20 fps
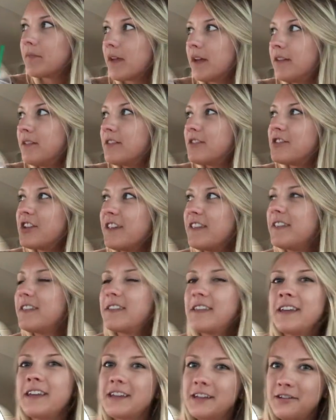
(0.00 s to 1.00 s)
And just
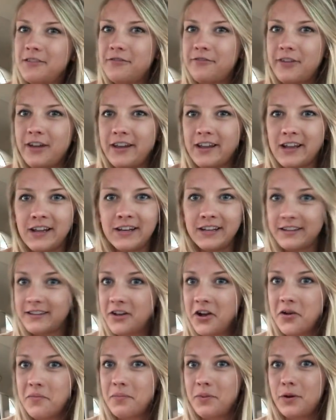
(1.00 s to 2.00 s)
thinking of like an
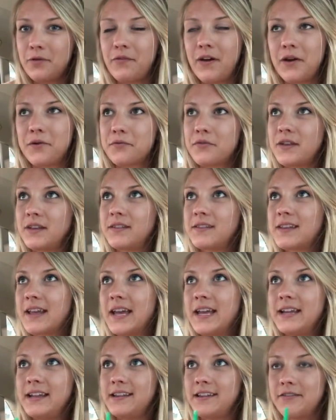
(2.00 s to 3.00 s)
example of how things
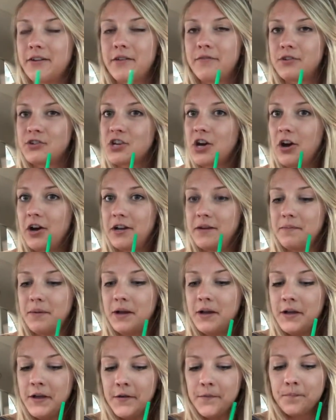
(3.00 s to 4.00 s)
get easier over time,
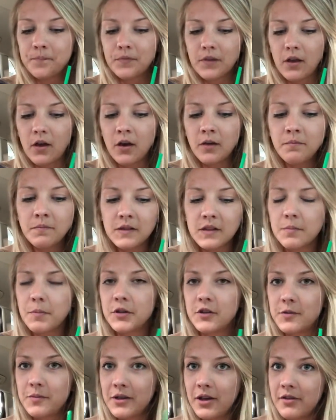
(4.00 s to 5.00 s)
I'm
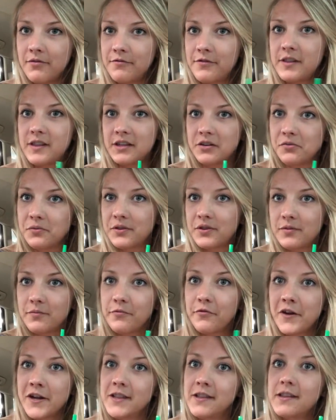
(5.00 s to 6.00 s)
supposed to be going for dinner with some
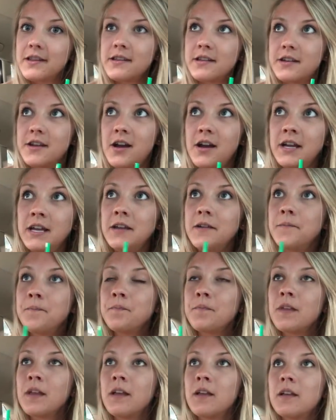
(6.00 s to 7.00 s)
friends tonight
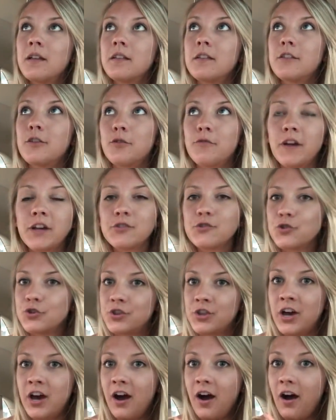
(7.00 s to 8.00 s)
to a
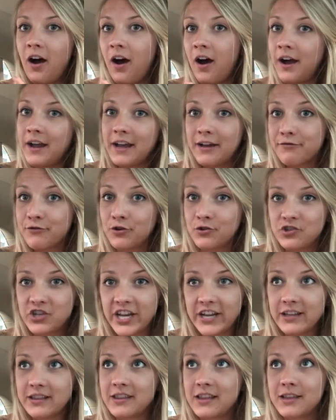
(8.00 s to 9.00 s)
restaurant that I have not
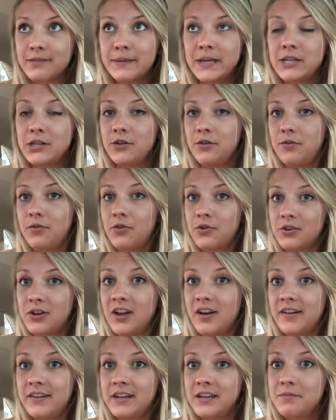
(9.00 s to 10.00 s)
checked this menu
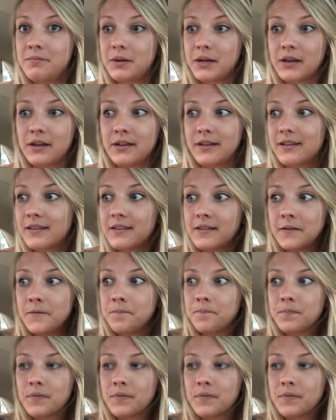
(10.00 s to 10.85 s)
online because